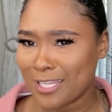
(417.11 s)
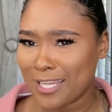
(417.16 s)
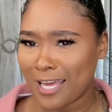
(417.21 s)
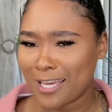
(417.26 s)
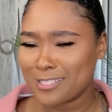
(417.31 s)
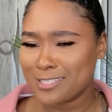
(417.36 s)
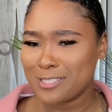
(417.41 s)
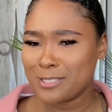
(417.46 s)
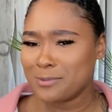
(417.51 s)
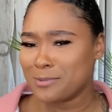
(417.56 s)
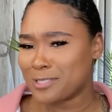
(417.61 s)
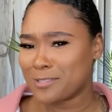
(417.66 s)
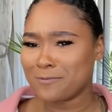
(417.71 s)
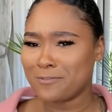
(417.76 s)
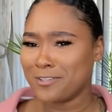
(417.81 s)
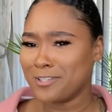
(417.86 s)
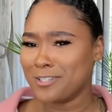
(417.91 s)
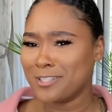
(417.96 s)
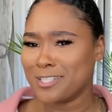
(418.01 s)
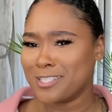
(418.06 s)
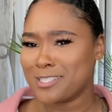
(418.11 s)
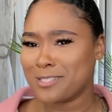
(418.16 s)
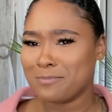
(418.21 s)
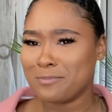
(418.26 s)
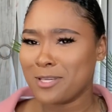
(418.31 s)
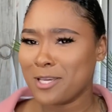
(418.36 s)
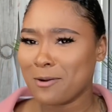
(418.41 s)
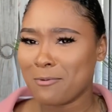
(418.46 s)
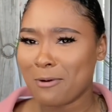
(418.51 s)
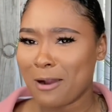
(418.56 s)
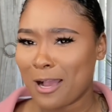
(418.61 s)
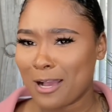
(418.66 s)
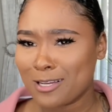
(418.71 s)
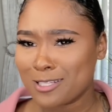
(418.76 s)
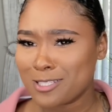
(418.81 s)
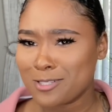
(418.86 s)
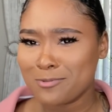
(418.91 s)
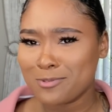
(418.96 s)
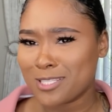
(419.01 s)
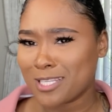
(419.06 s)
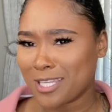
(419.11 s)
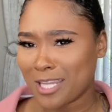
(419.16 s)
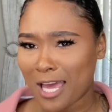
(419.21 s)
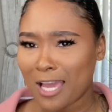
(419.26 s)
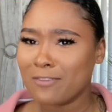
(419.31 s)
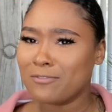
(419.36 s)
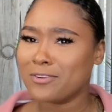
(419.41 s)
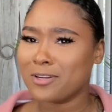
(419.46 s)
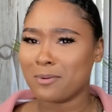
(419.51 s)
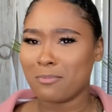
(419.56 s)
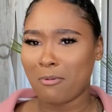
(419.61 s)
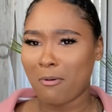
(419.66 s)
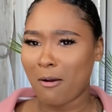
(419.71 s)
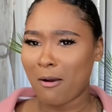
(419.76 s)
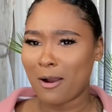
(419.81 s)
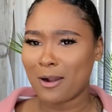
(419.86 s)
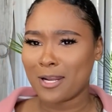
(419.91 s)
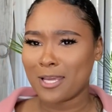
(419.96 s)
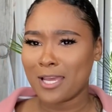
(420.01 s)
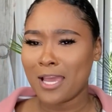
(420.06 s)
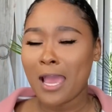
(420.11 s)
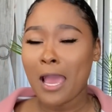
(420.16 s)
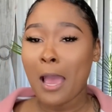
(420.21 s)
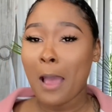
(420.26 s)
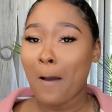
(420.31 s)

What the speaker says: Like, she was fun to be around. She was the life of the party.